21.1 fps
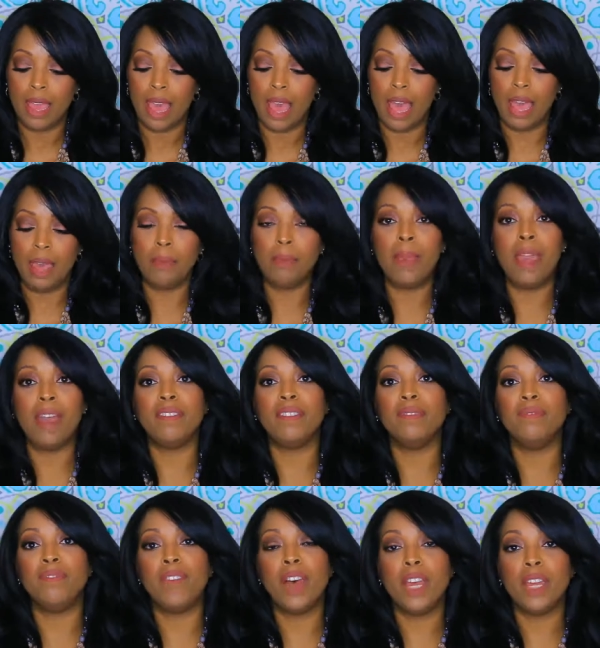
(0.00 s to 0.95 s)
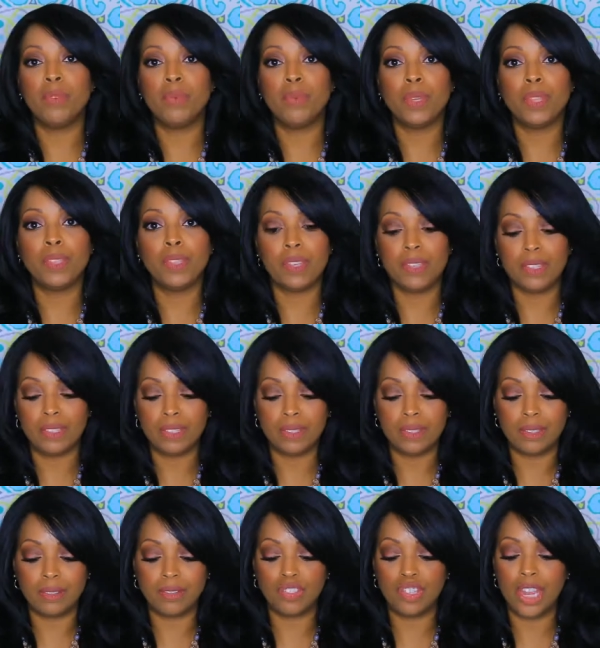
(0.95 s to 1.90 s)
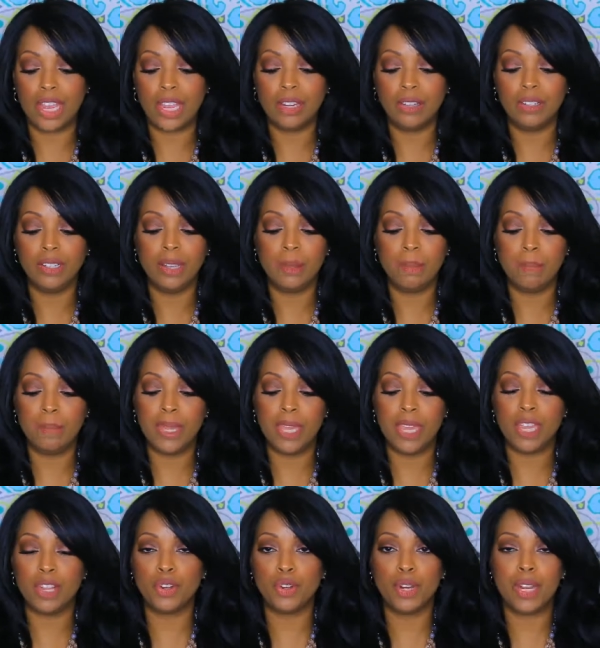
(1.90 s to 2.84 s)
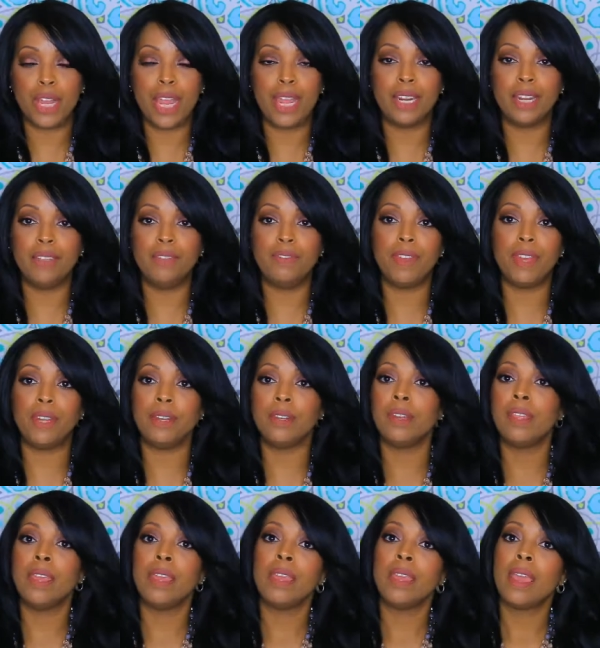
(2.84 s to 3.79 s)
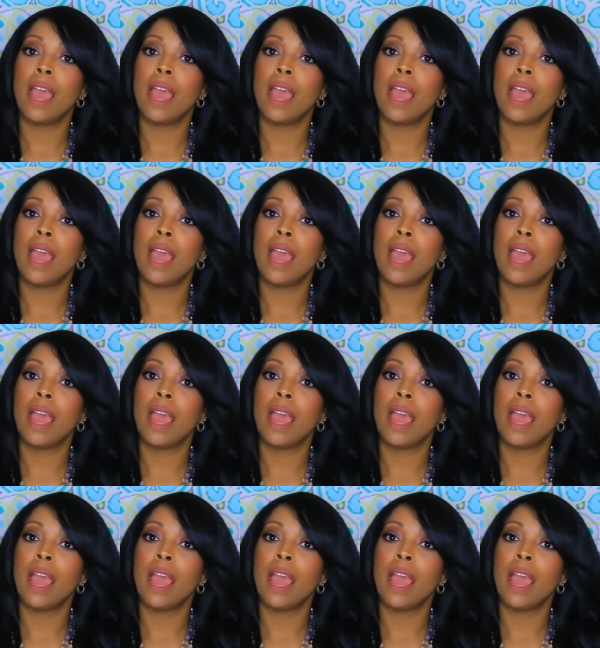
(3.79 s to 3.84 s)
I'm having fun with this channel and being creative, and